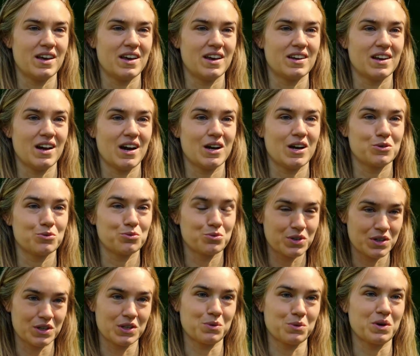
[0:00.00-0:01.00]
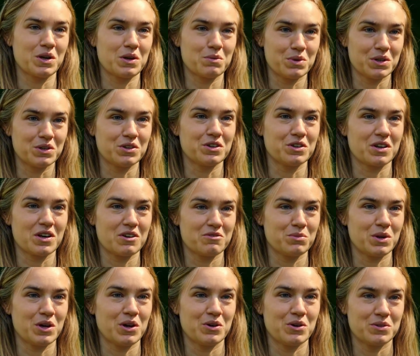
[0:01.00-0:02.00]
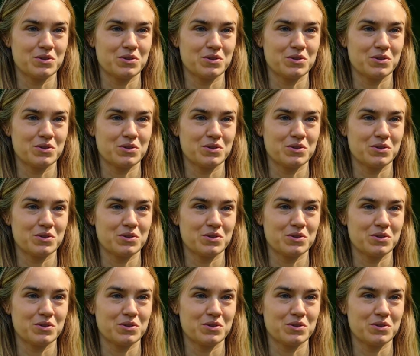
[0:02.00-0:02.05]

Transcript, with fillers: and I really want a bill hook of my